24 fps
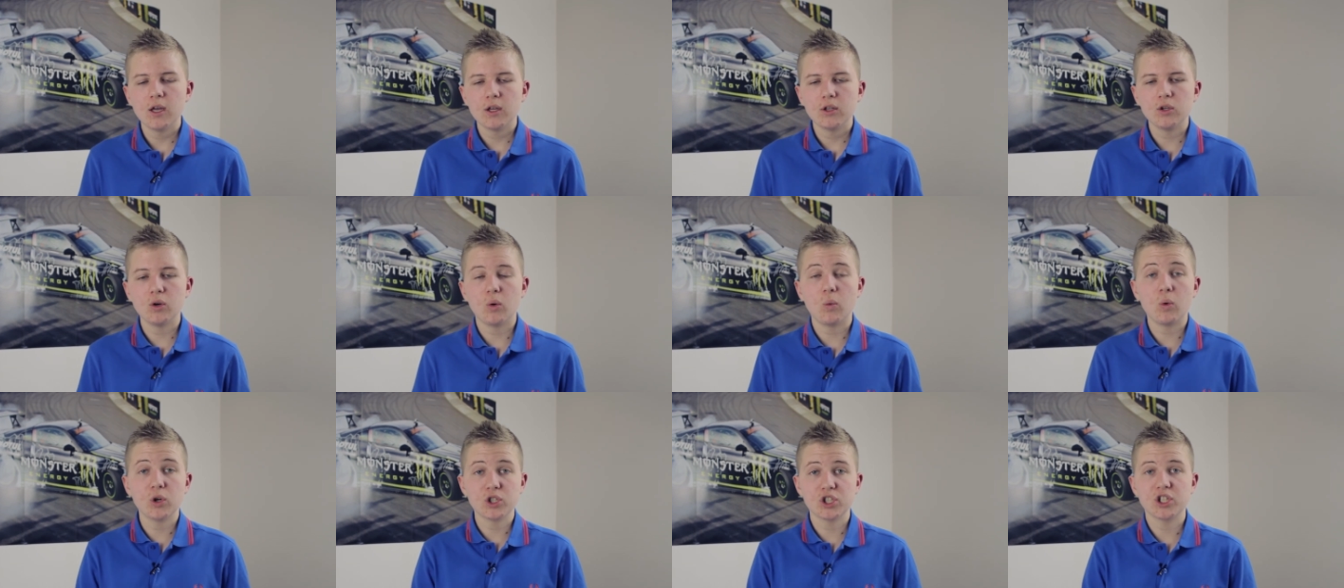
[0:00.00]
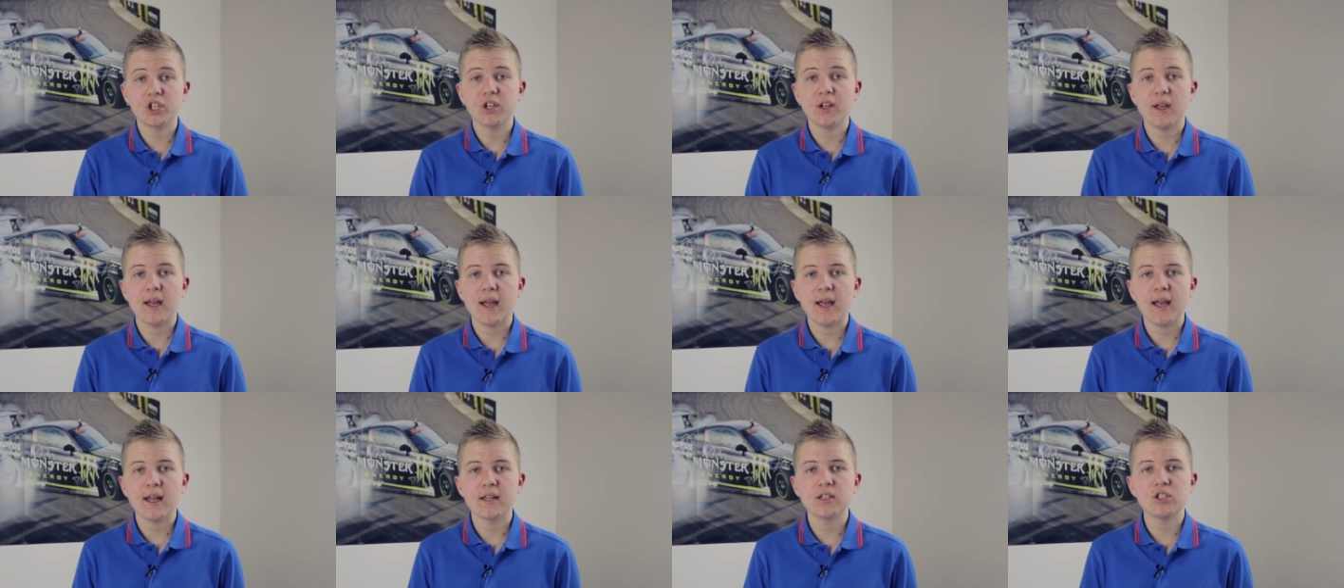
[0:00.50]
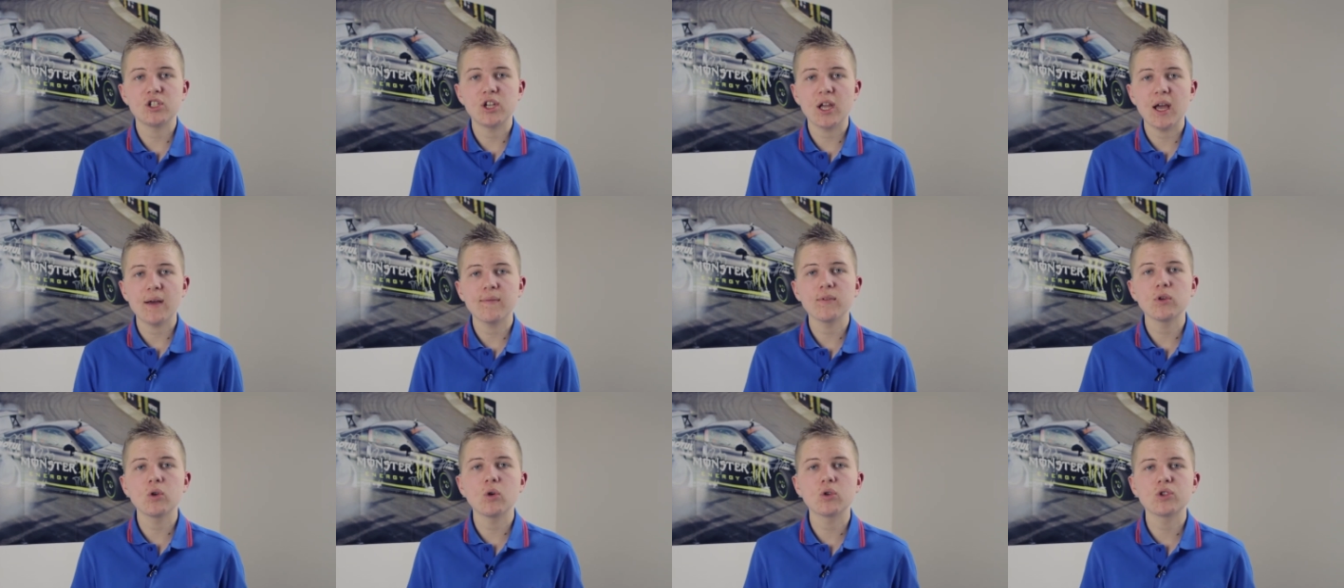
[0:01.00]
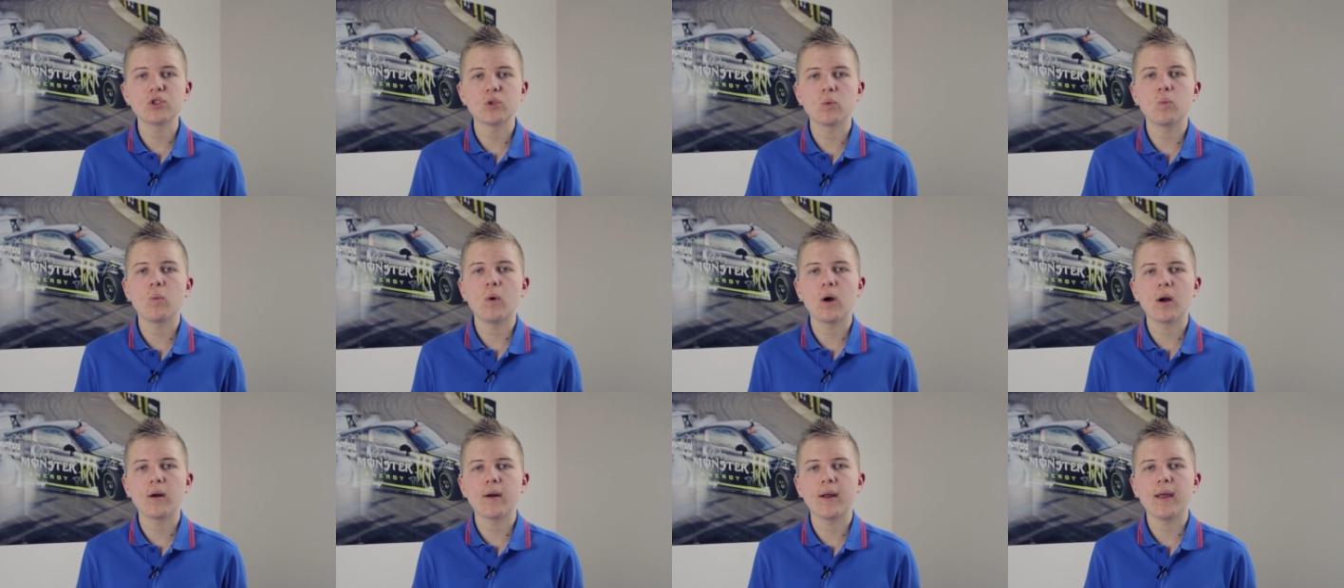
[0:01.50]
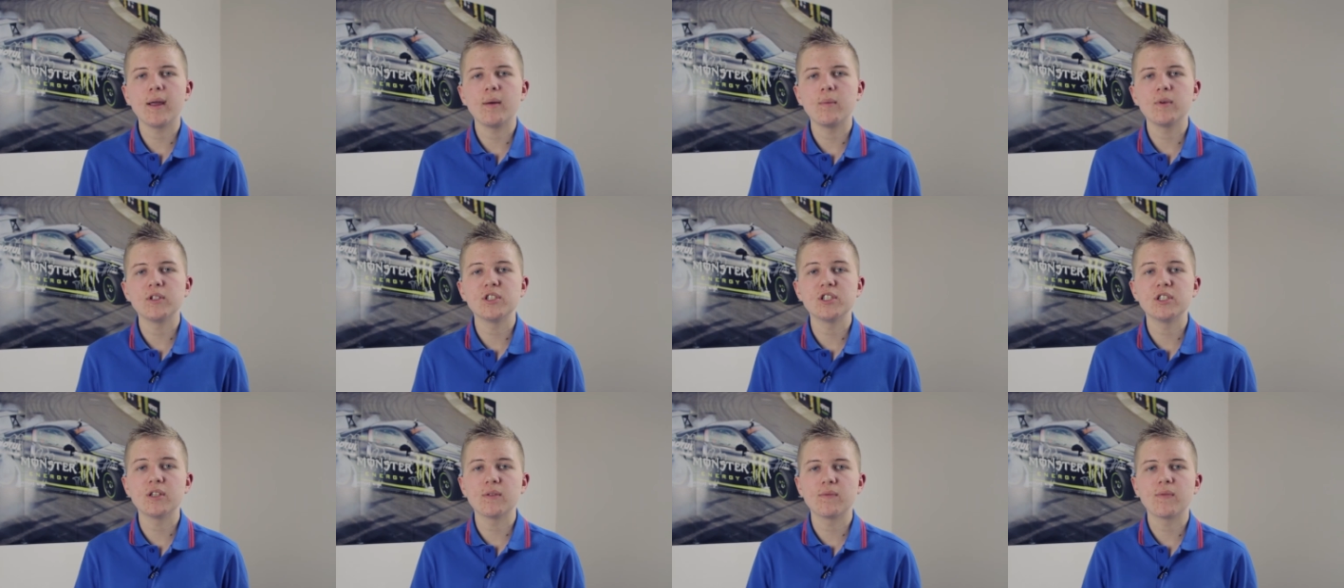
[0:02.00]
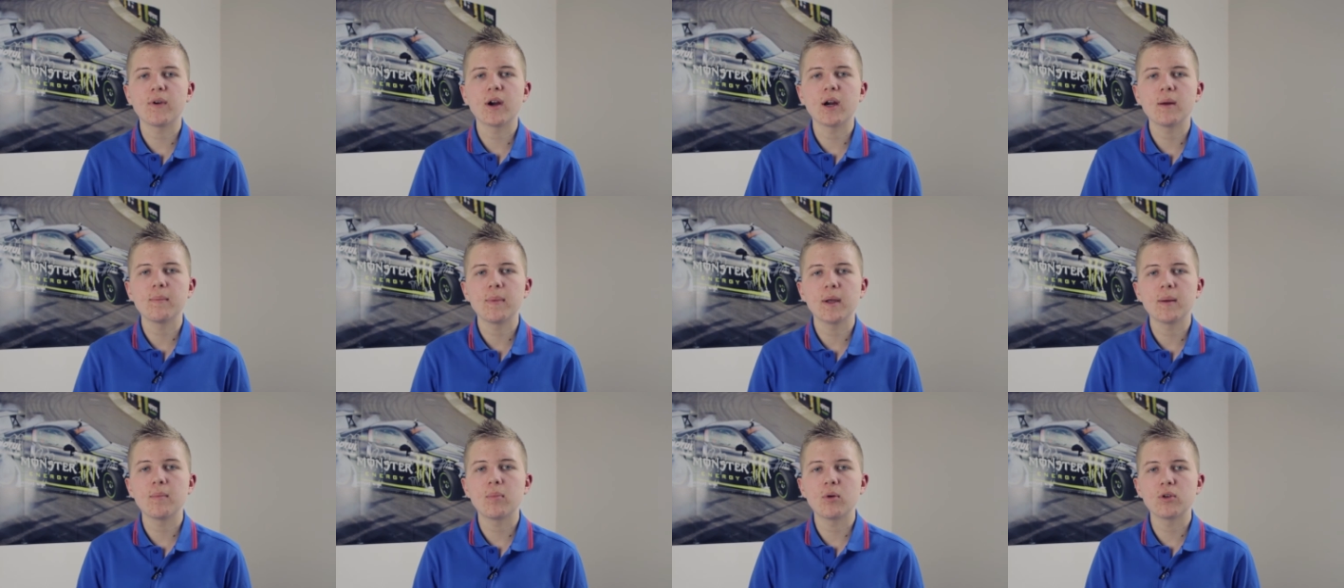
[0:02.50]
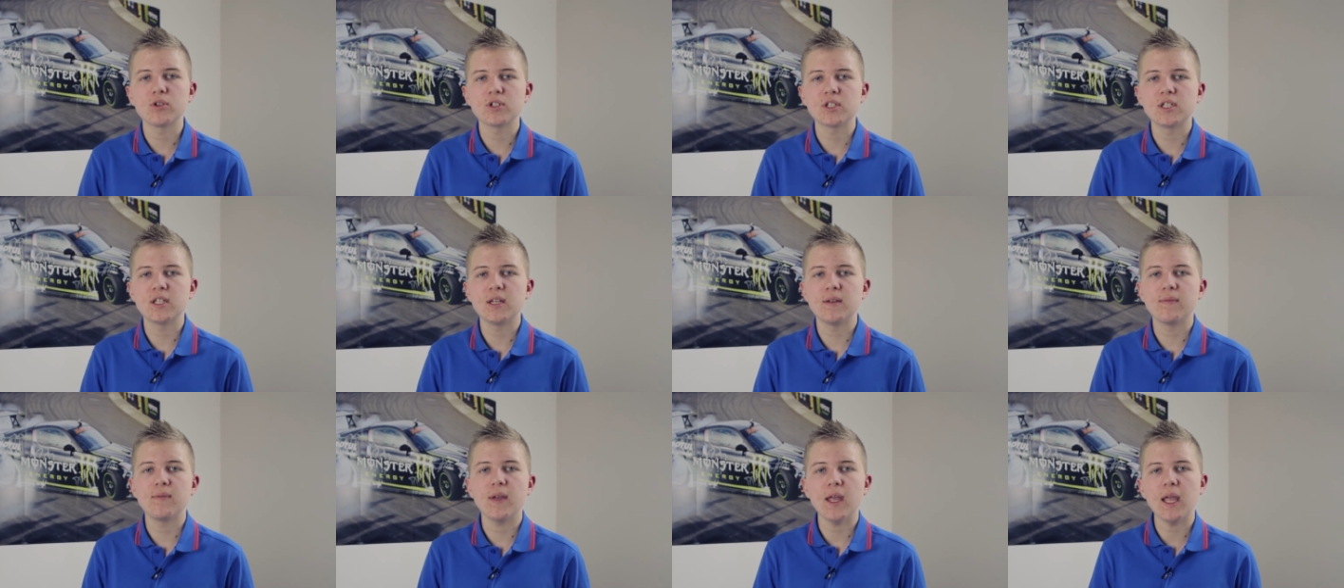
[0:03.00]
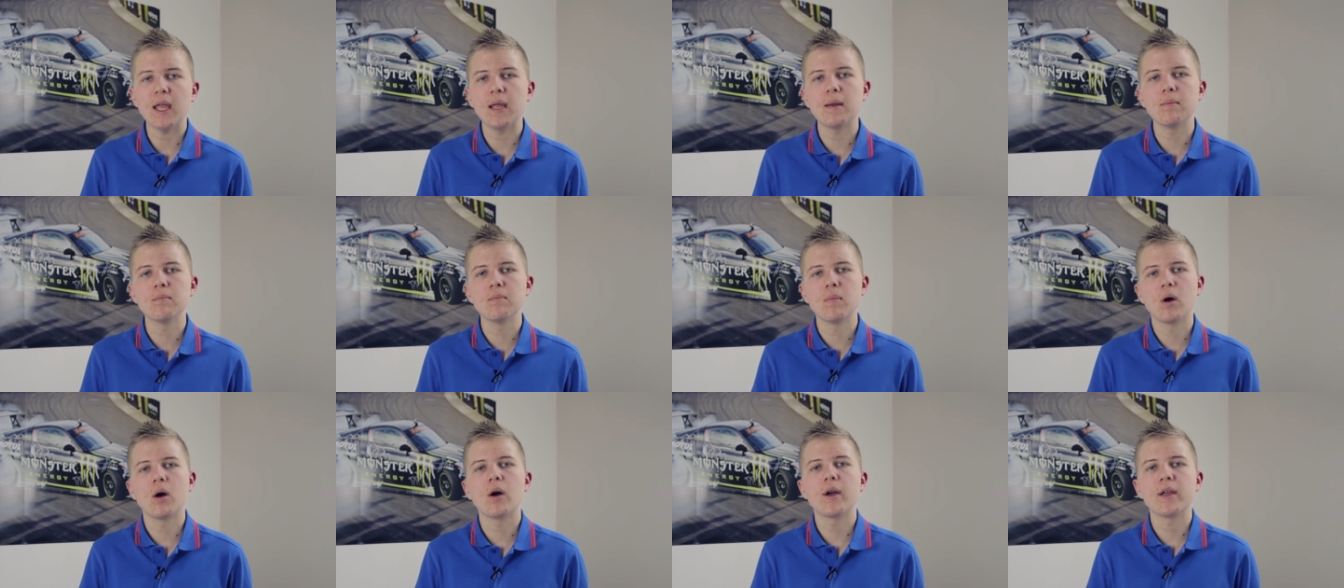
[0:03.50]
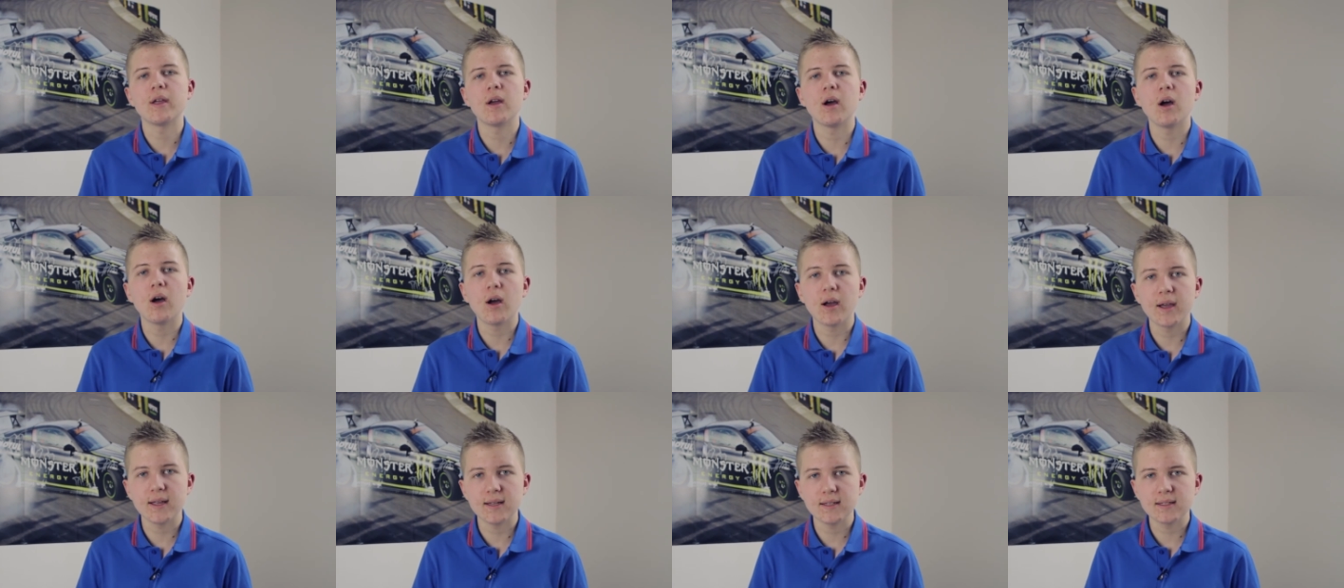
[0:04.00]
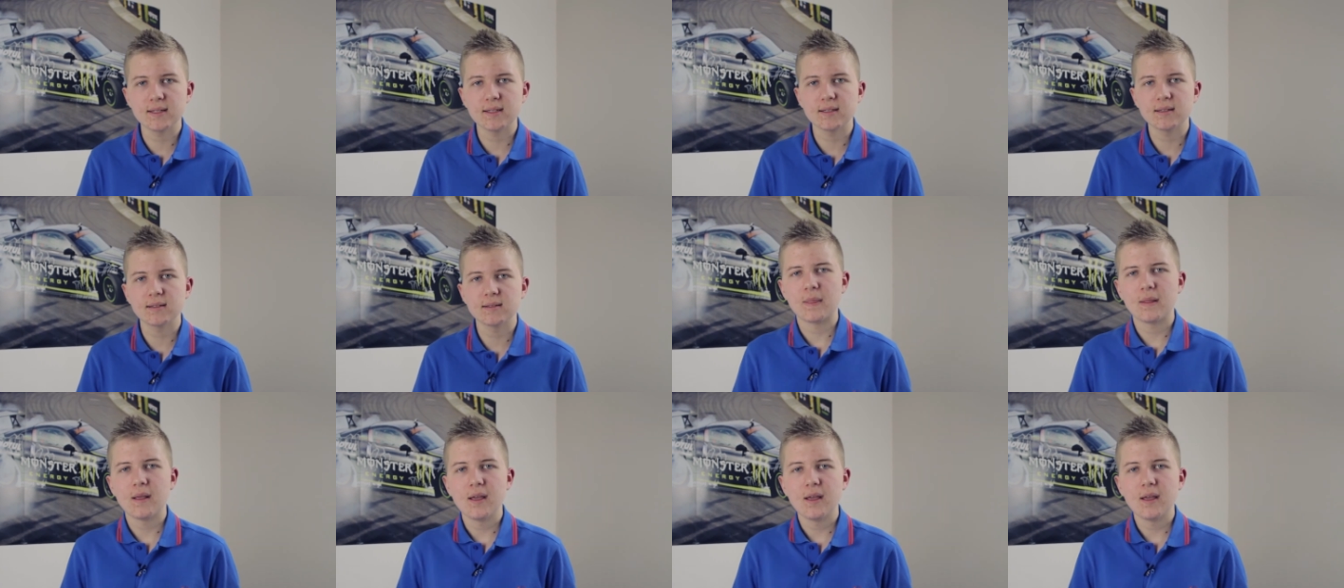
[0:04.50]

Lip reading: you're washing your hands, you haven't got to worry, which is a very big positive in my eyes.